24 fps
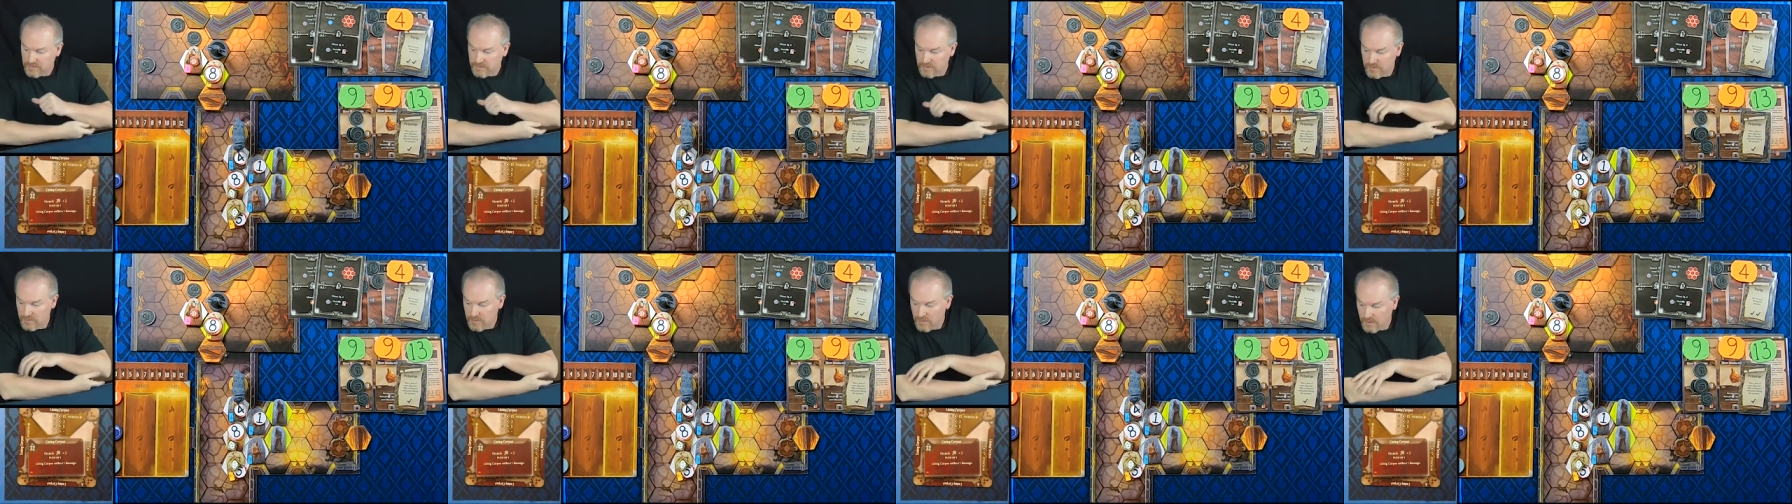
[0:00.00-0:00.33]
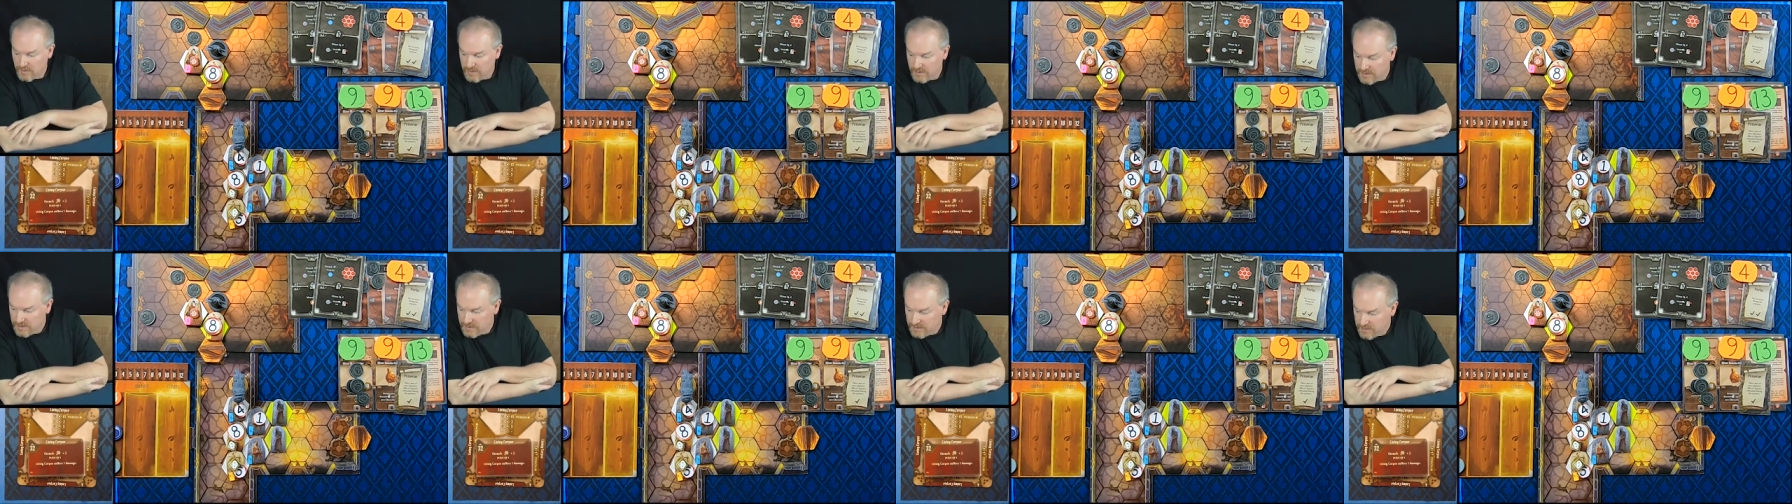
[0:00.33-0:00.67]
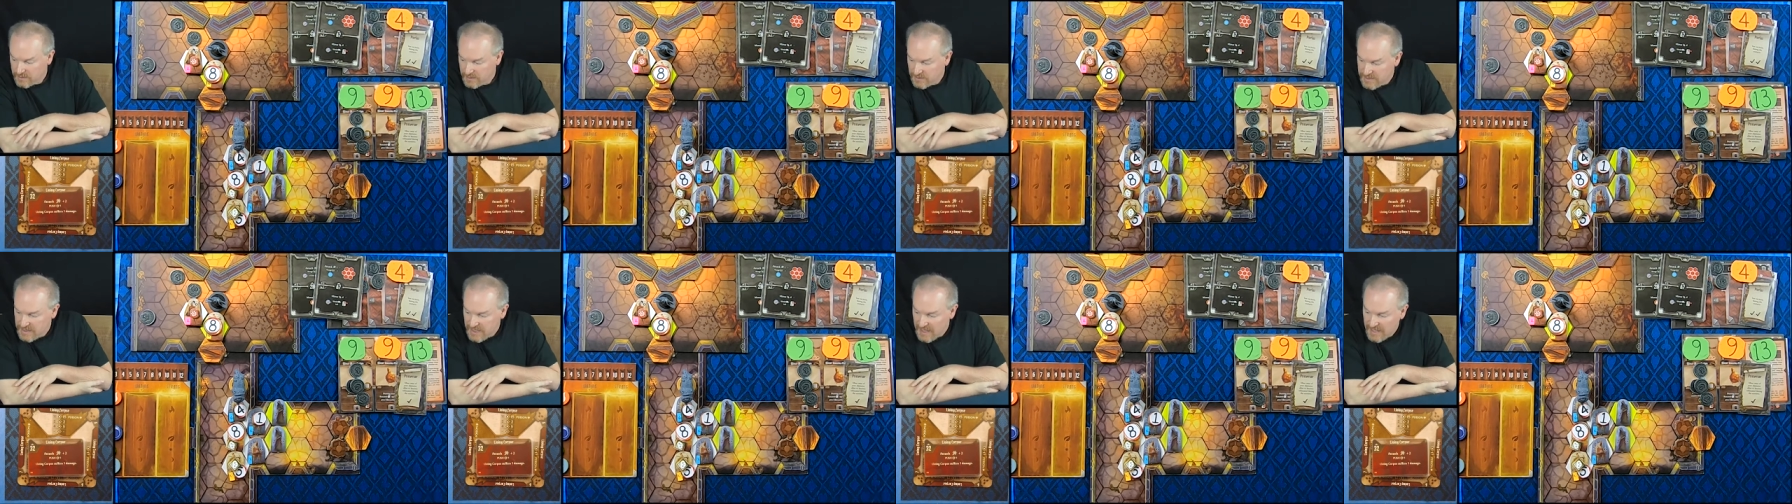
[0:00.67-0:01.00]
who are going to
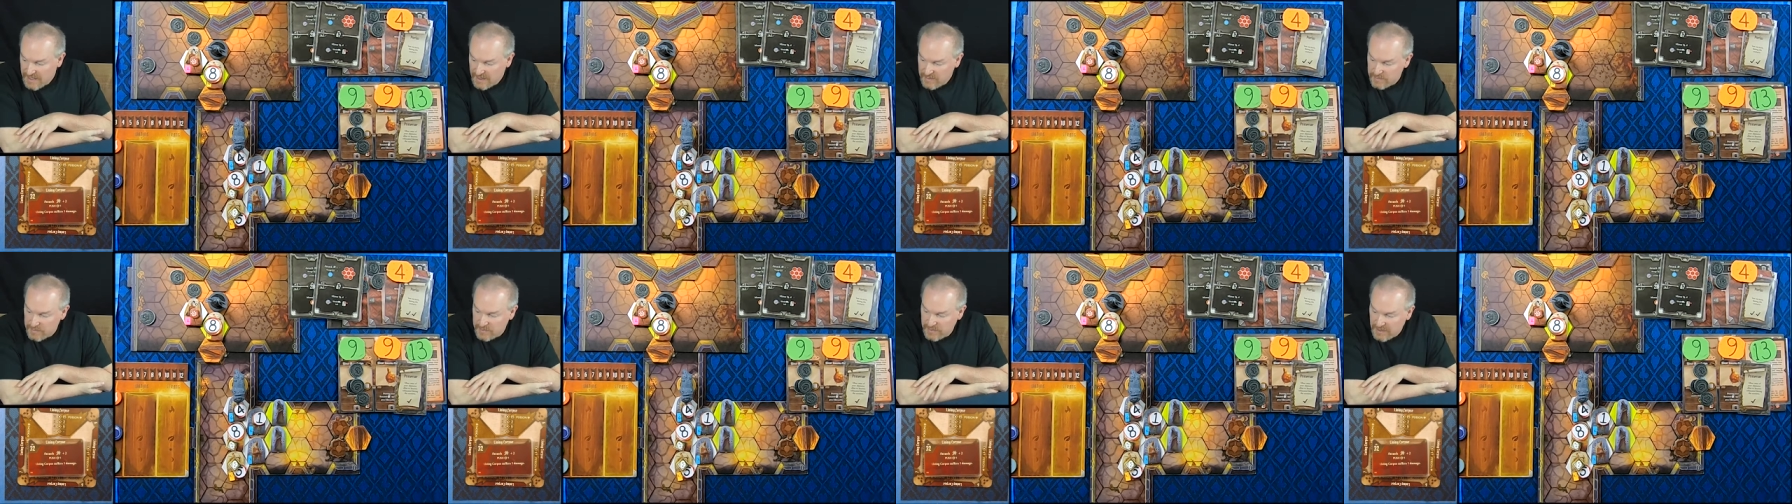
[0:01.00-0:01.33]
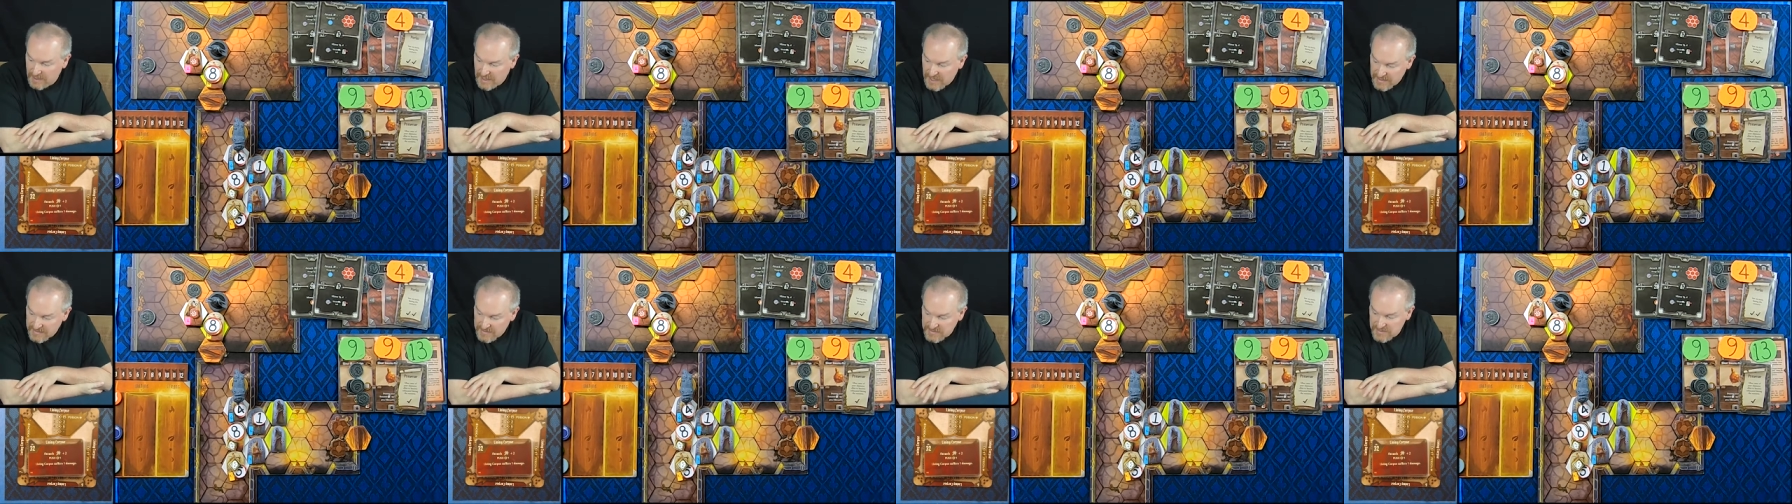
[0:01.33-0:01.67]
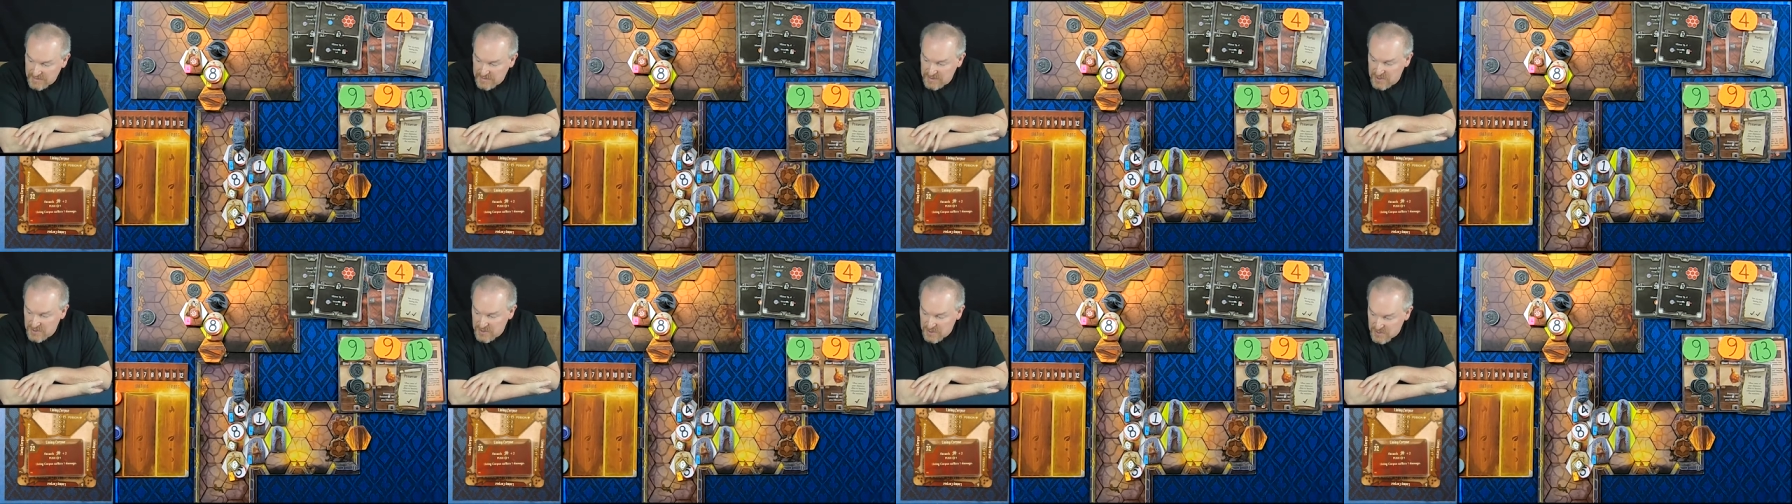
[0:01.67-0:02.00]
do attack
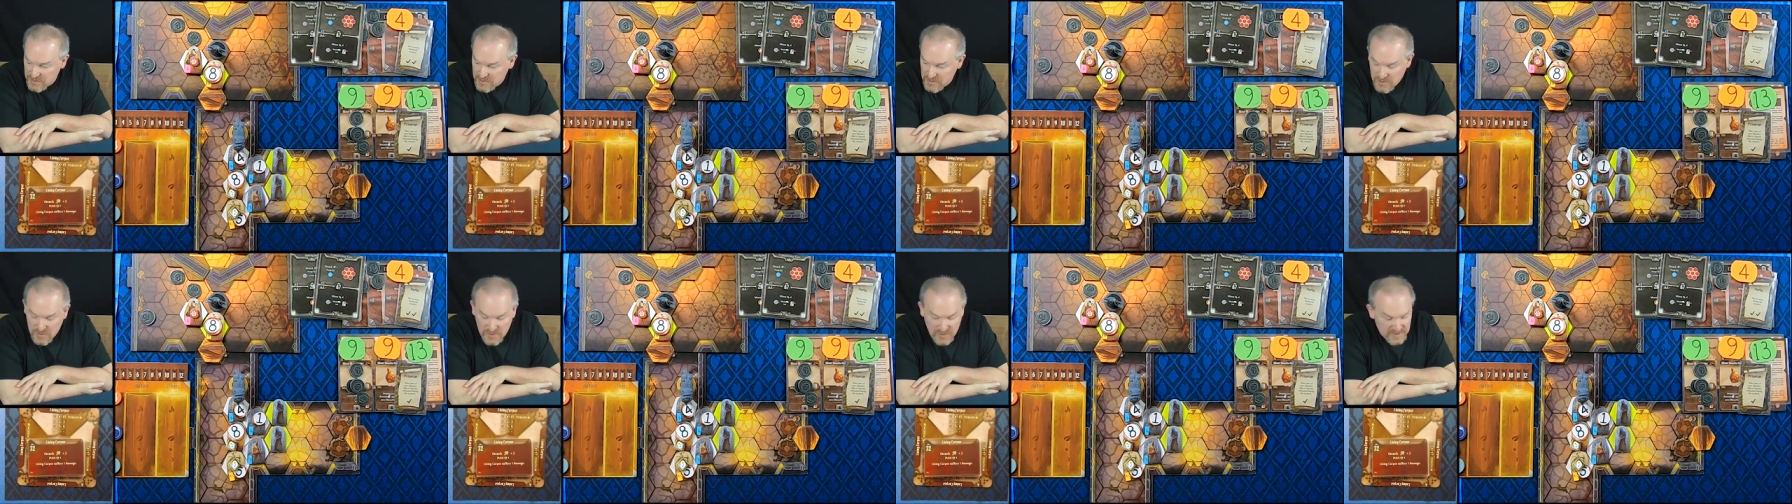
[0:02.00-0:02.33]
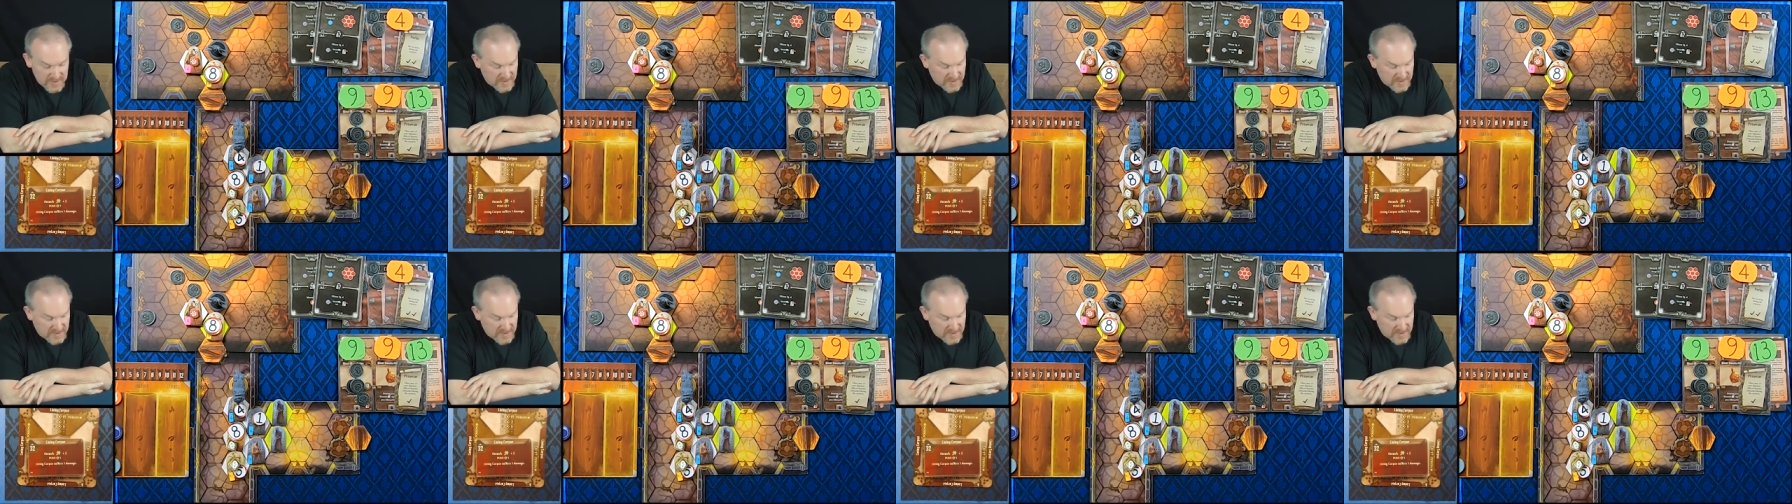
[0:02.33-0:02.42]
+2,